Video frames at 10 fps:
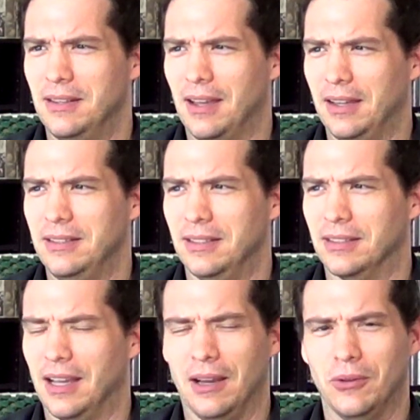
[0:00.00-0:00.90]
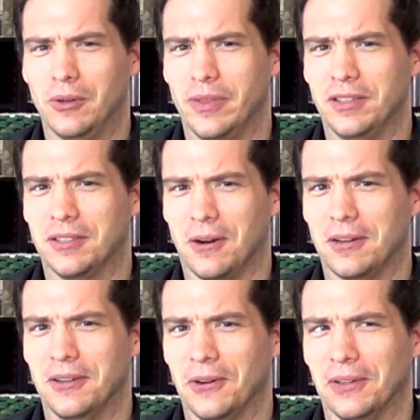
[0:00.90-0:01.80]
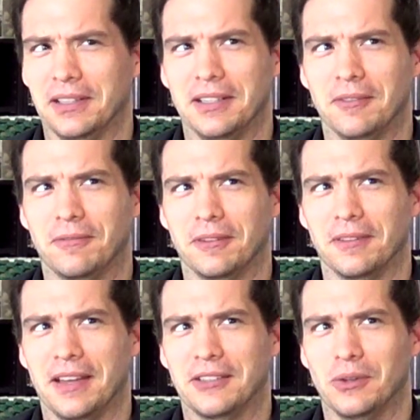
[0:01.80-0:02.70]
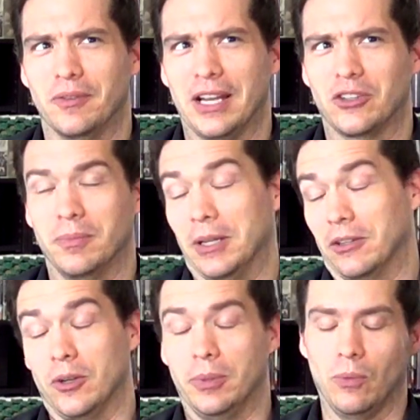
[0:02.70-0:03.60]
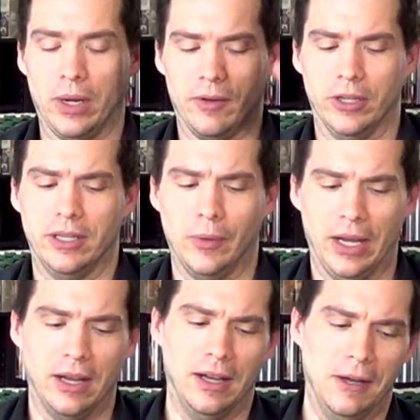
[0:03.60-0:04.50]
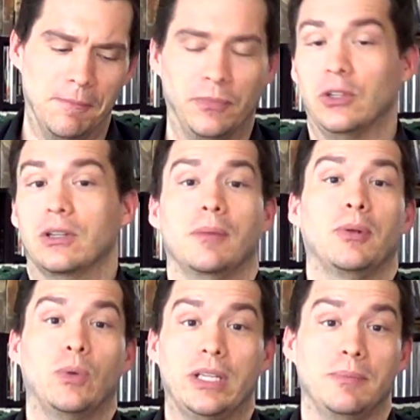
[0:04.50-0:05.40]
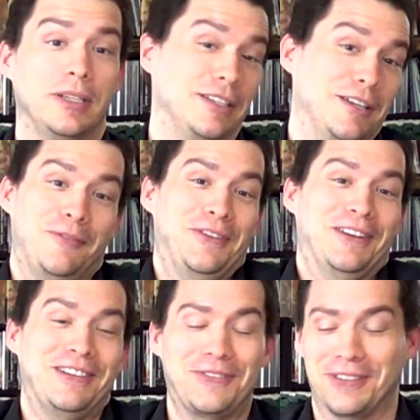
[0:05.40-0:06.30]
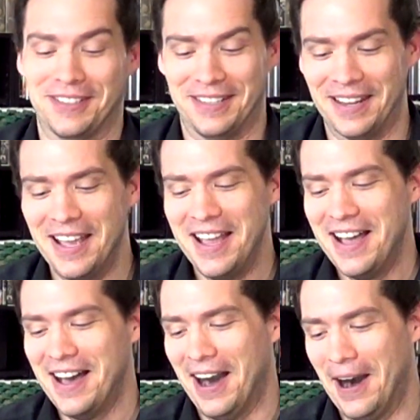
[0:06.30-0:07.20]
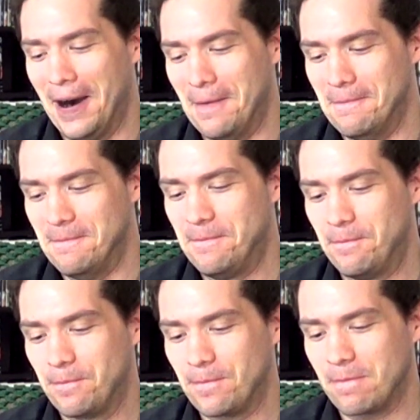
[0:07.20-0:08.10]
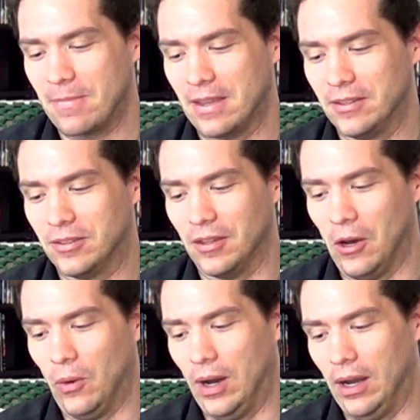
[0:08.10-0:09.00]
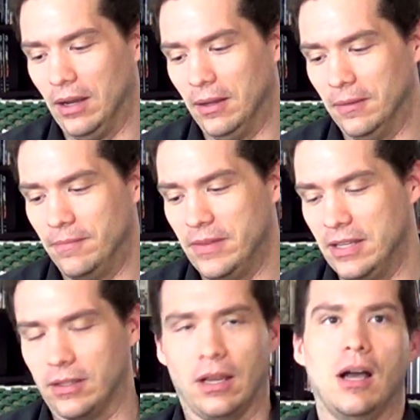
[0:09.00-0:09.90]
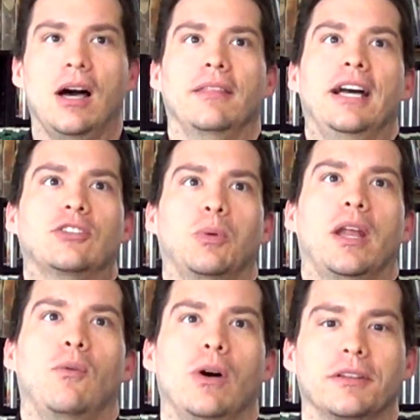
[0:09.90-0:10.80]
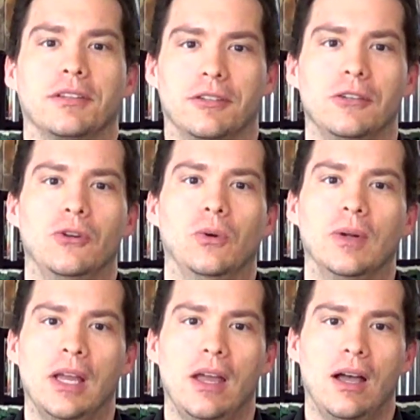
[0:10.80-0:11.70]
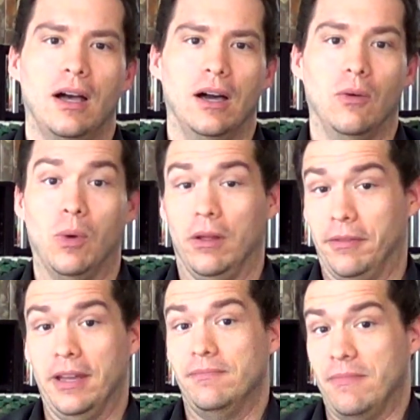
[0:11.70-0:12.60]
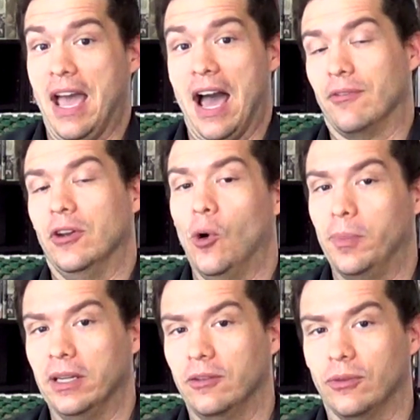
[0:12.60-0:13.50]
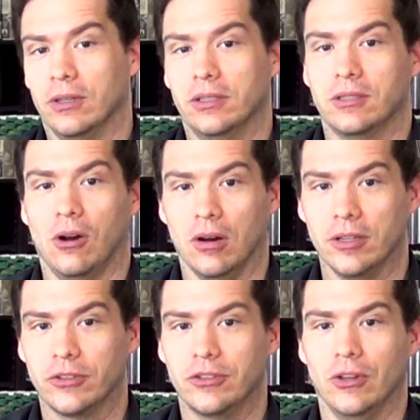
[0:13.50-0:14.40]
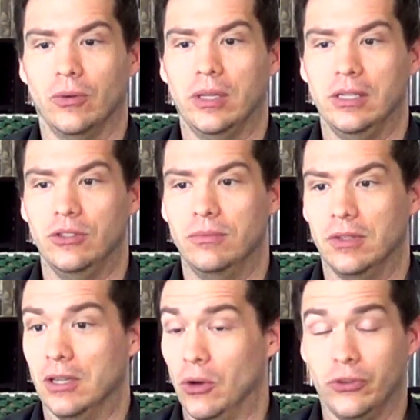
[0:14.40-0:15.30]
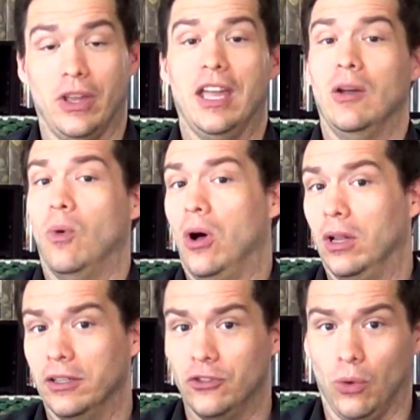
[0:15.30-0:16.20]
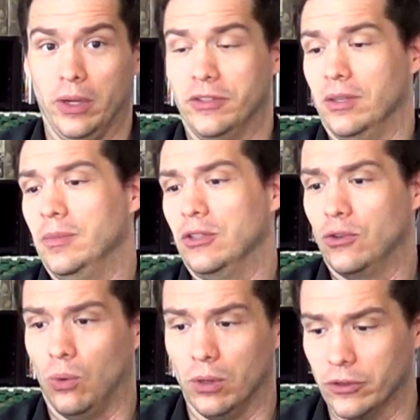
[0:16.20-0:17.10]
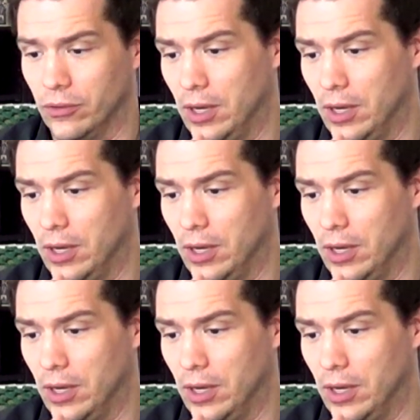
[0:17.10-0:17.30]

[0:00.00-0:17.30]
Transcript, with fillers: 90s. I don't know if they started early enough for that to have actually been a group, but whatever. Anyway, um, look it up on Wikipedia if you're interested. Um, so uh, he's like, oh, that's what I want to do. Uh, well, they have an opening for a guitarist, so he goes AWOL and joins them and tours